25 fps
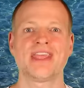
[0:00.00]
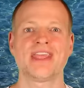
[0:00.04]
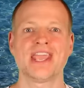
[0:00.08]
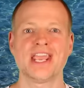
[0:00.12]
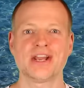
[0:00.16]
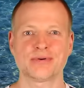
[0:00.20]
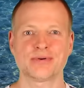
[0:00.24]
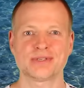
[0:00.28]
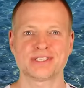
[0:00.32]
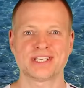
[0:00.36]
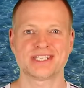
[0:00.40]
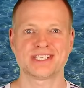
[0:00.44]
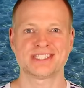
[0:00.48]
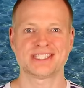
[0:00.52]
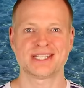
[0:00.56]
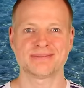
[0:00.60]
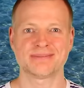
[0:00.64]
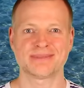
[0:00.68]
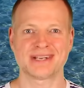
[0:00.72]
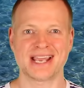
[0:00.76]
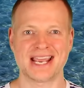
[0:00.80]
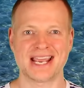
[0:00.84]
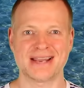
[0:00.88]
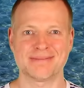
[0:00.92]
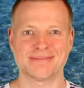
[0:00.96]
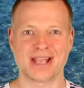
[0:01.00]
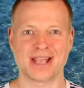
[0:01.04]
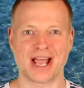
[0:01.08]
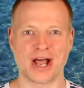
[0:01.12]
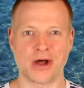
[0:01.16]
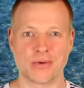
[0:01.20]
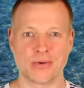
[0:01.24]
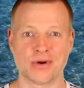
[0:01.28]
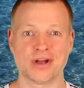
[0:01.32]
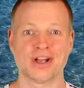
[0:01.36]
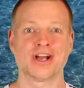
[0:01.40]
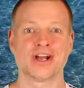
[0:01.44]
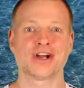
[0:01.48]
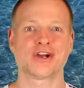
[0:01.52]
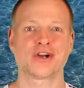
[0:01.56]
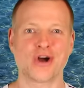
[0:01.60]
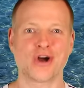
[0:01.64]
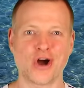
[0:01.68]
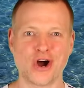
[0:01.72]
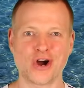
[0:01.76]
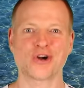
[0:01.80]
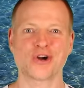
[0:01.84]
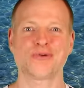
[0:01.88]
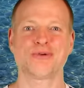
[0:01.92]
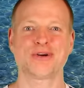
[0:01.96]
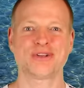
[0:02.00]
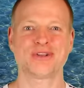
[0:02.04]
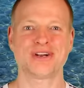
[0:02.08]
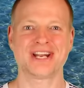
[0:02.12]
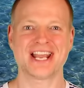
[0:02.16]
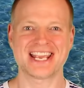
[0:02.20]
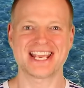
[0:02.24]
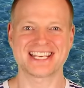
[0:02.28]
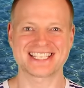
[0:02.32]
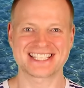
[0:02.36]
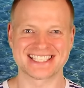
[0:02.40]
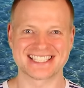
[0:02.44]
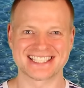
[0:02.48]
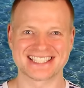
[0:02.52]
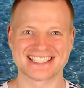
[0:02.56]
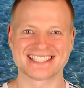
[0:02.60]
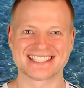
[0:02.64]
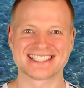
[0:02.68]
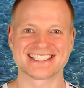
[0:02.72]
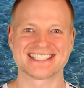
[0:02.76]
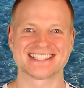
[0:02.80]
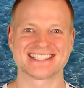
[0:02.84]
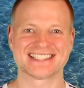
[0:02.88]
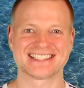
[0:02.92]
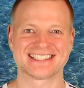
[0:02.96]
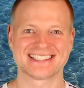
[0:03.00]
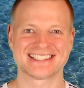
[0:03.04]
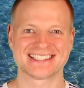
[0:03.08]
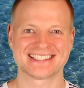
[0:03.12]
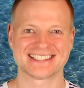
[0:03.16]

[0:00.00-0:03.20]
the ecosystem game now. Congratulations!